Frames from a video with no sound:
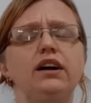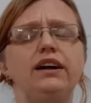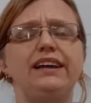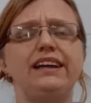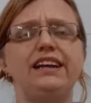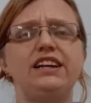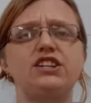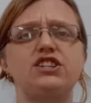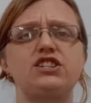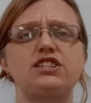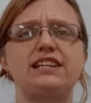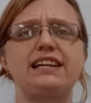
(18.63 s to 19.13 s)

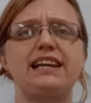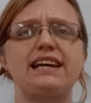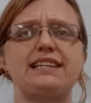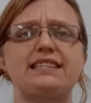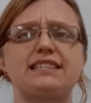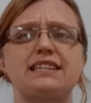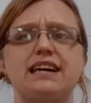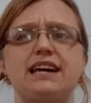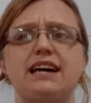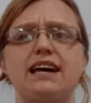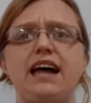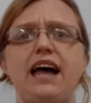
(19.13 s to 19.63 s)
Each
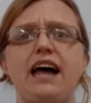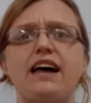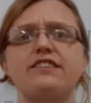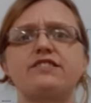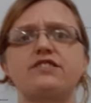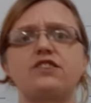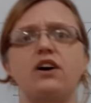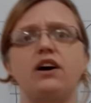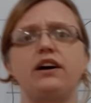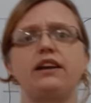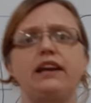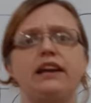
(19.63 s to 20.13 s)
letter
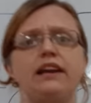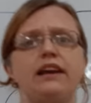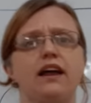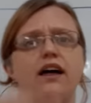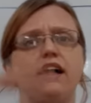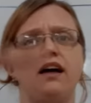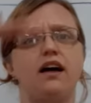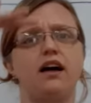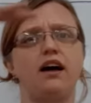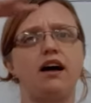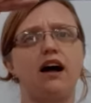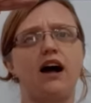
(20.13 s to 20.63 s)
has got
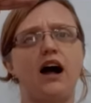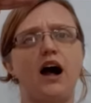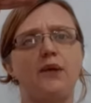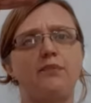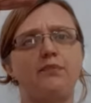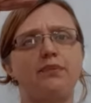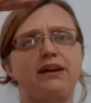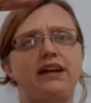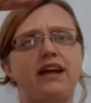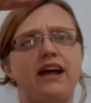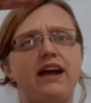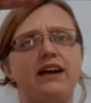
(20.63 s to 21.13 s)
an
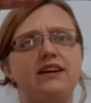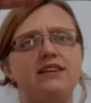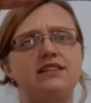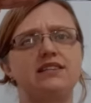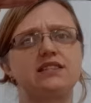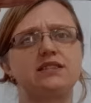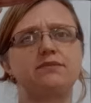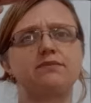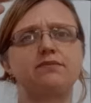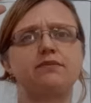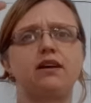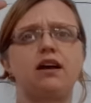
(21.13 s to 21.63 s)
uppercase